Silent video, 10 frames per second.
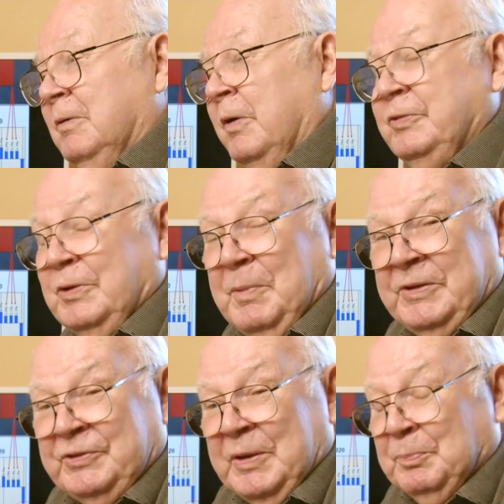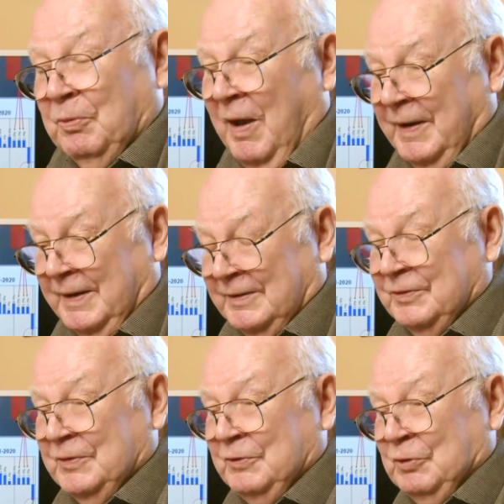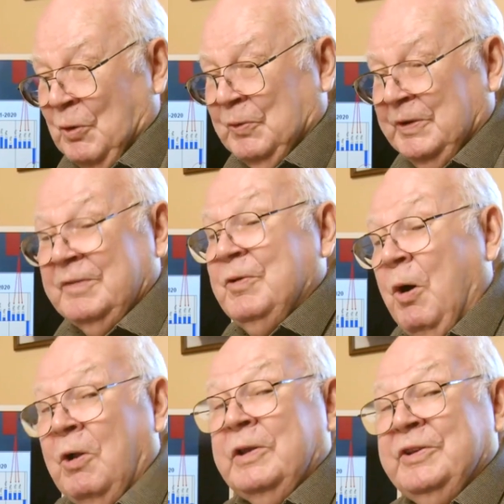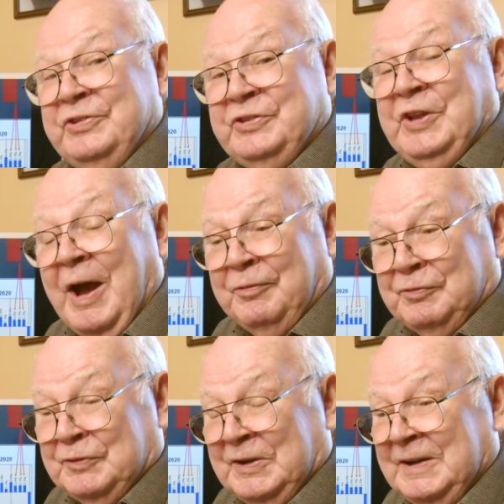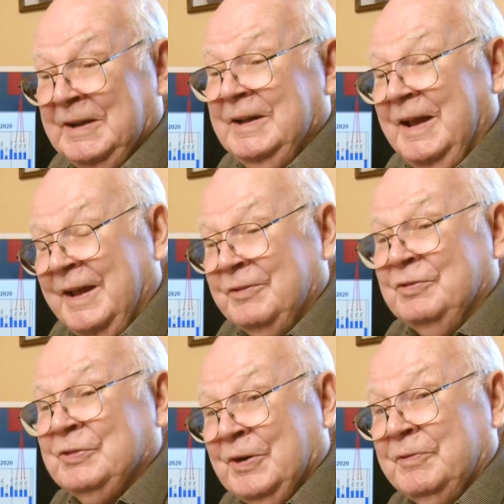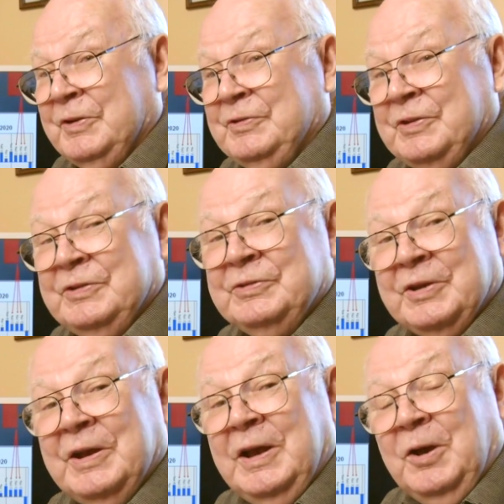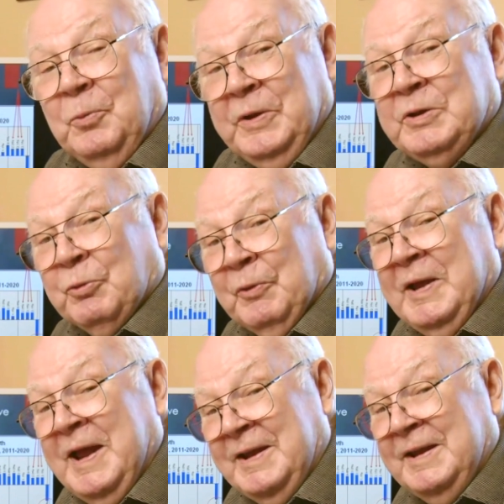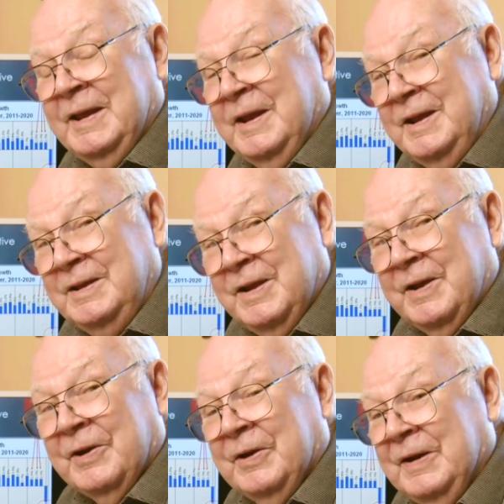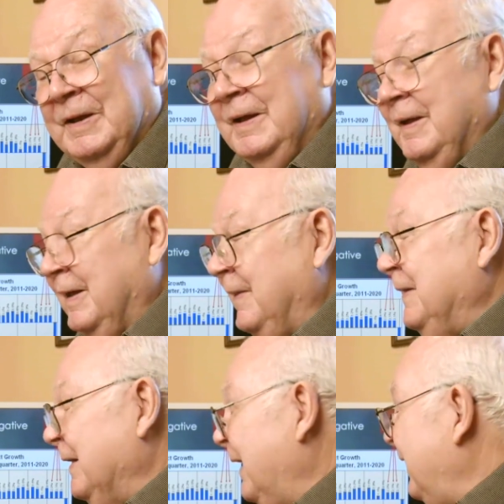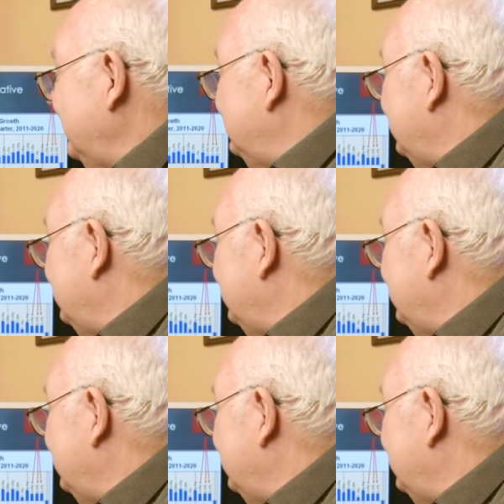Gross domestic product is the total of all the stuff and services we create in a year in the United